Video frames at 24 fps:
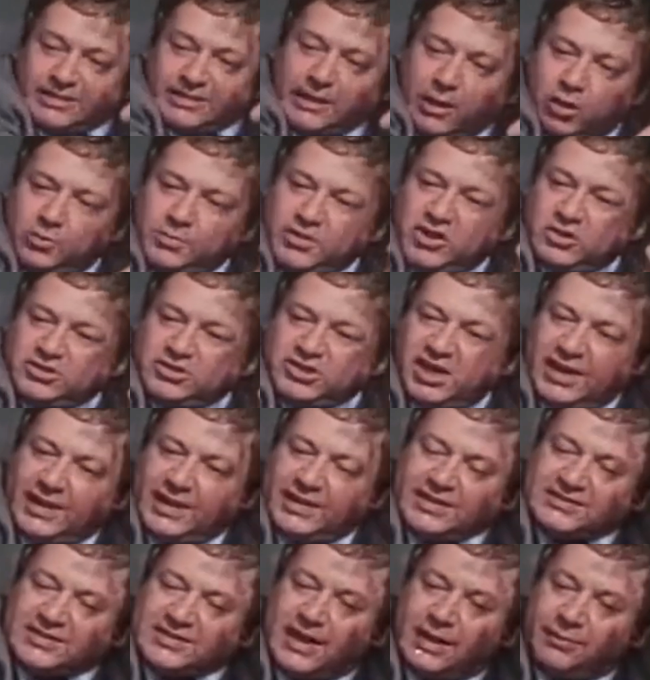a shop.
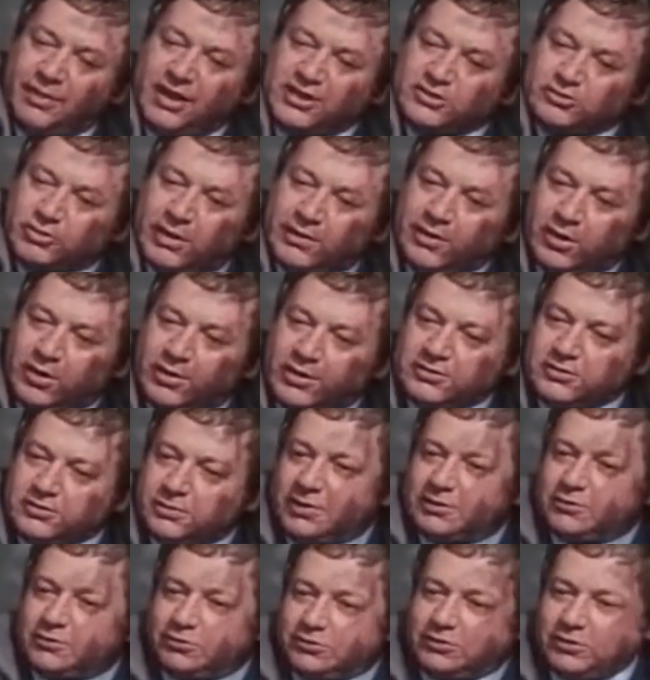He is almost
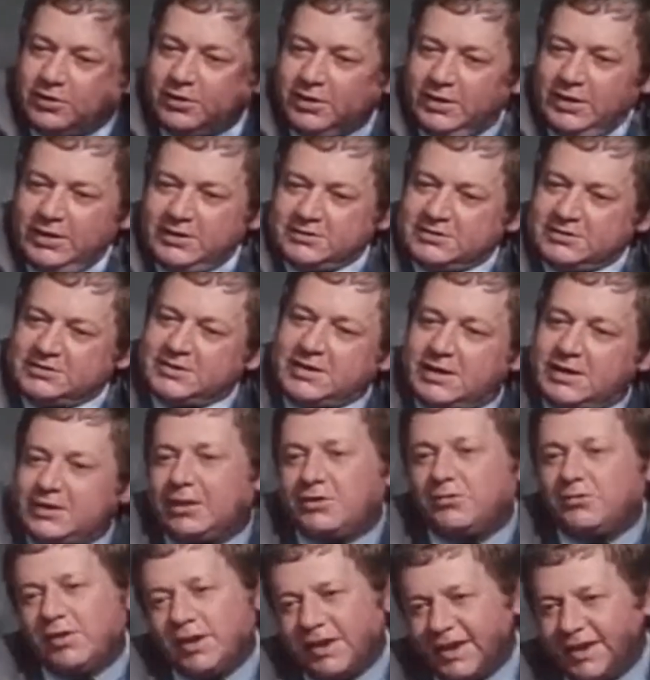determined to leave for the
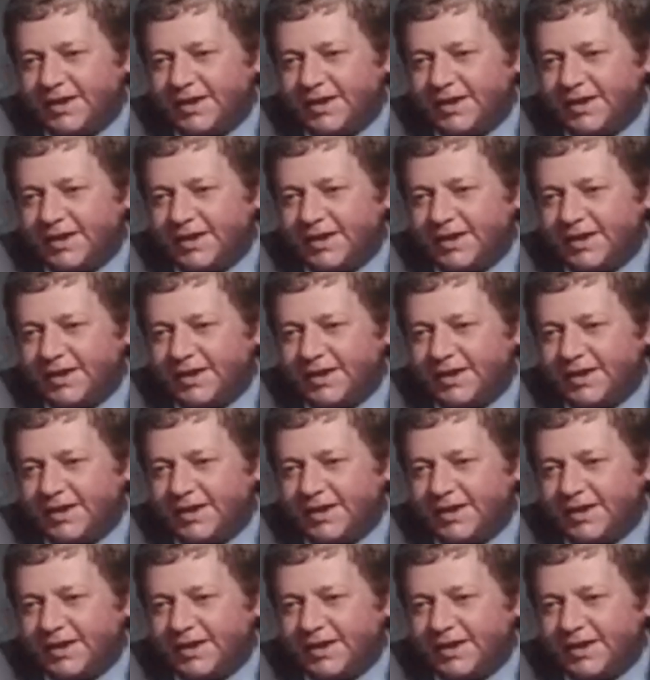Persian